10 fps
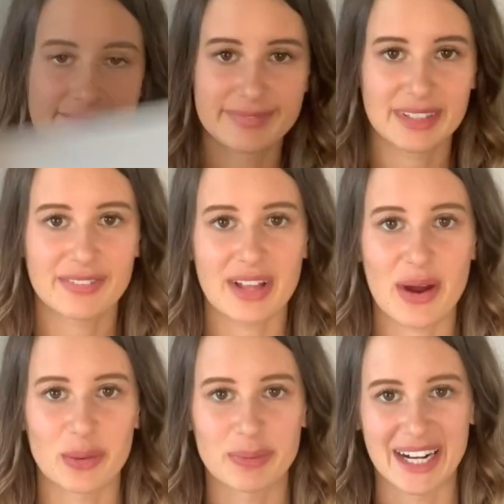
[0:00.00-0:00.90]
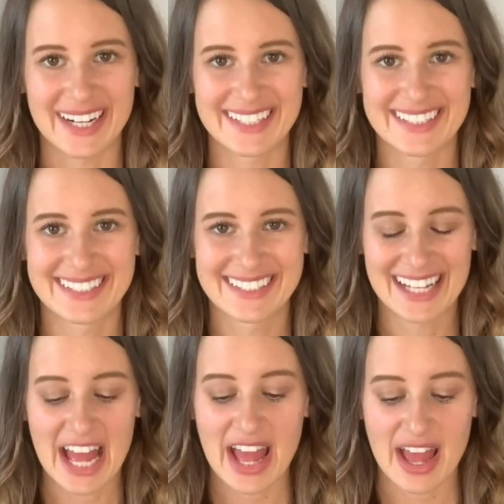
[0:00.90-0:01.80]
in the flower pot.
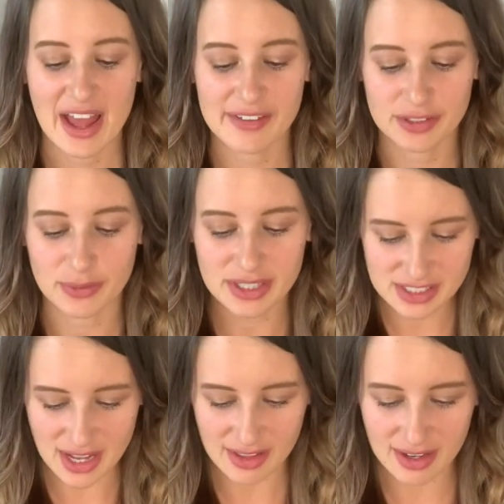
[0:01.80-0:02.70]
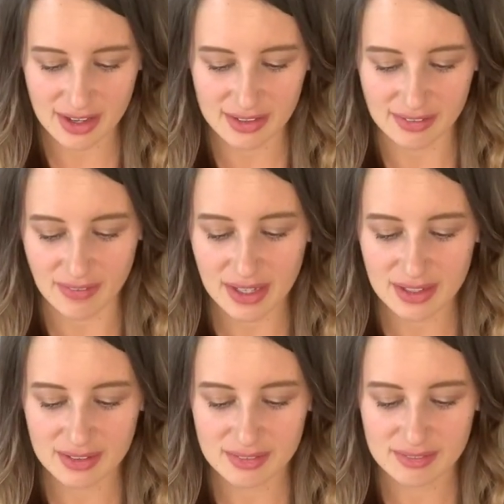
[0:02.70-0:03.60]
If you want to color it, you
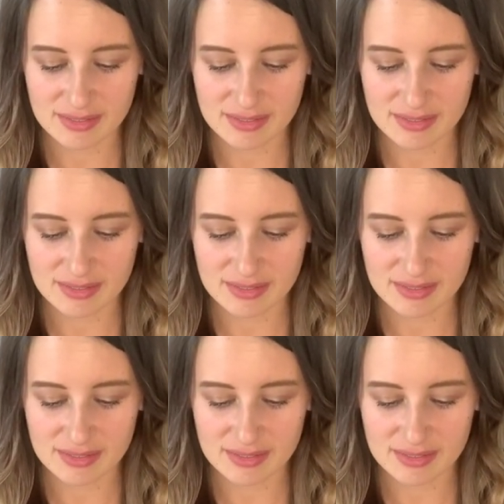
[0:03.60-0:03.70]
can.